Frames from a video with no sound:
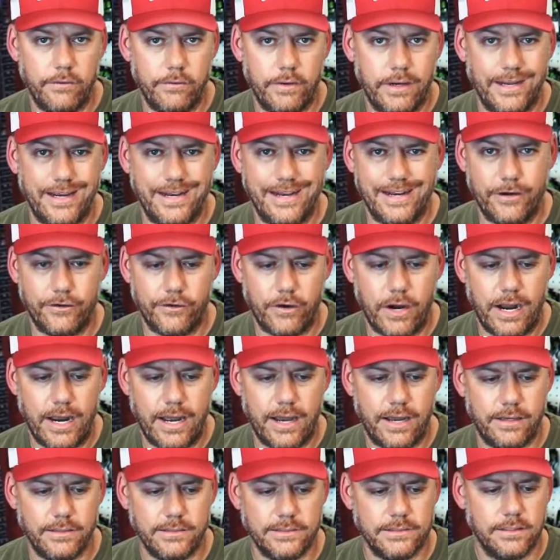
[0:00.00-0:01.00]
rigging in
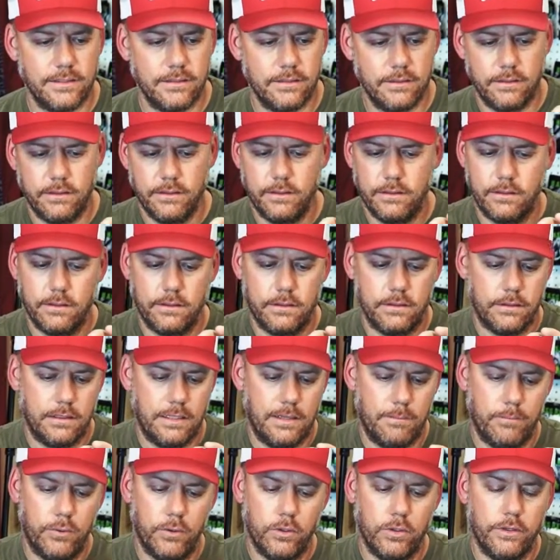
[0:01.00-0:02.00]
grass.
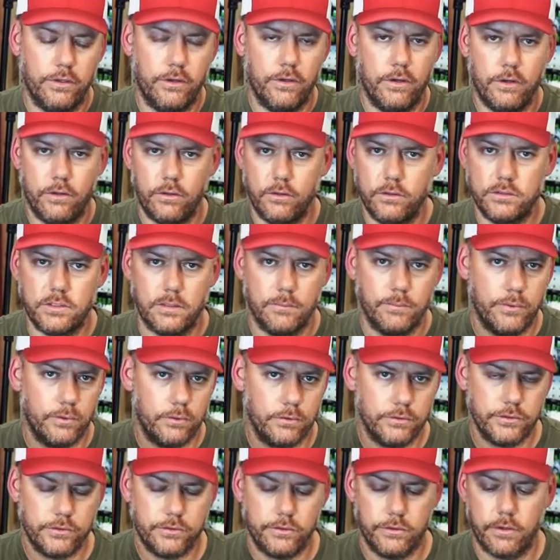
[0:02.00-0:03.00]
That bullet nose, it
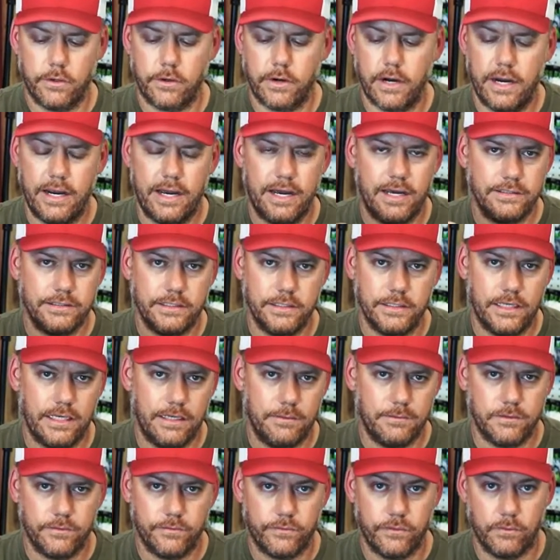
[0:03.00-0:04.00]
pulls through grass. It
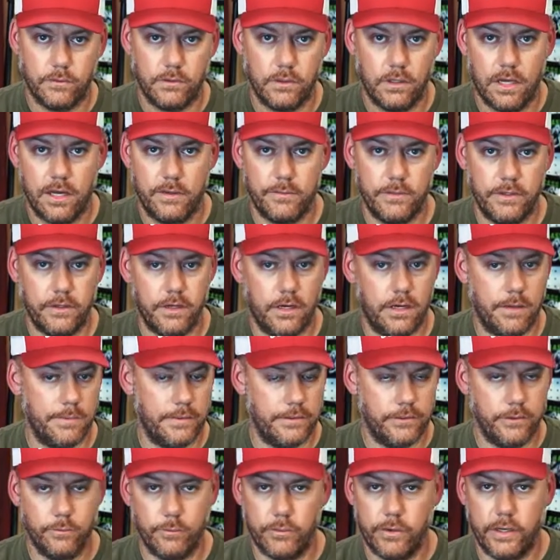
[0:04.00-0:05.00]
keeps it from glomming up and
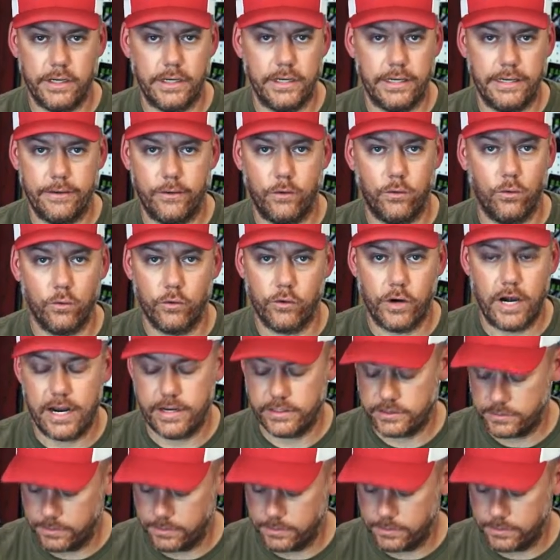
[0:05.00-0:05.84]
you bringing in a whole grass